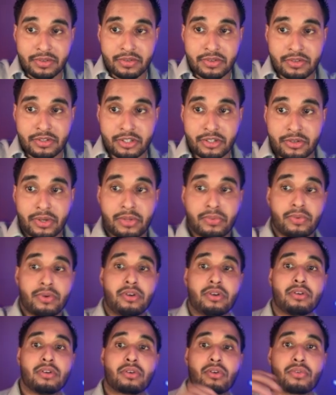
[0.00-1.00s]
So it
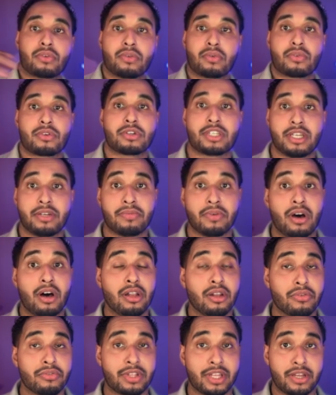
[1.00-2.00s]
will receive all
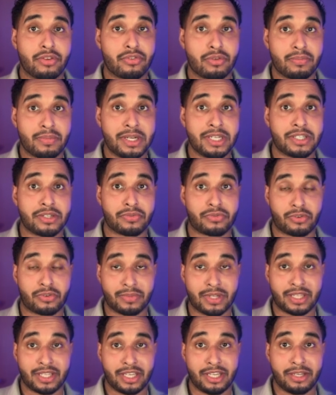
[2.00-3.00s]
of the information from
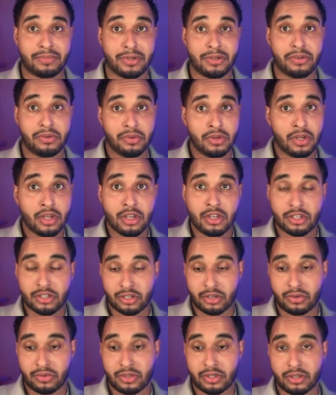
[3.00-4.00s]
that email.
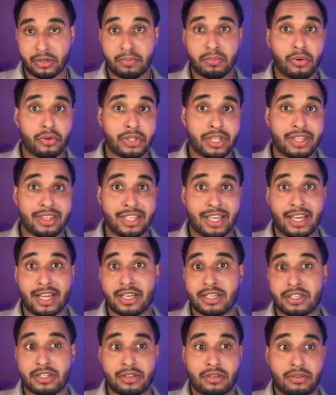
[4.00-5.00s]
So the body
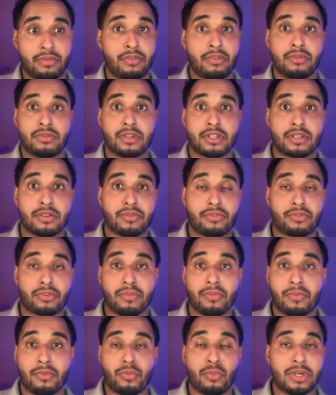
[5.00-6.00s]
text, from
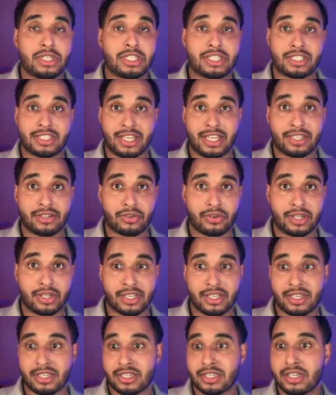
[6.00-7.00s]
which sender it
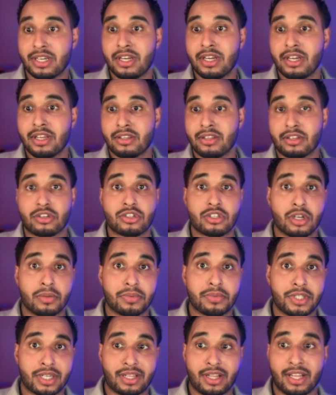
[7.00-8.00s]
is, the
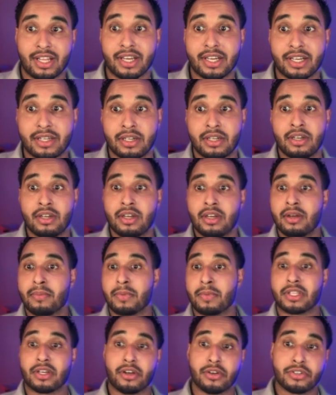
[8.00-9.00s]
subject line, but
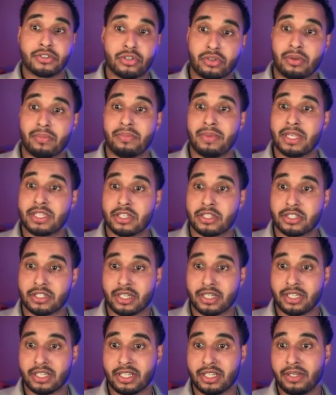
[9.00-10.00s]
also the message
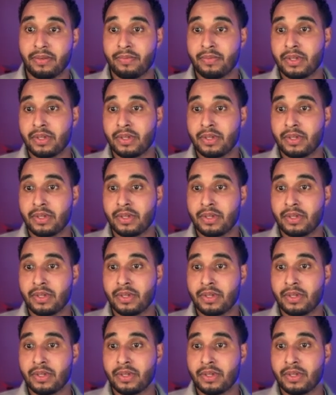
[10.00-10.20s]
ID.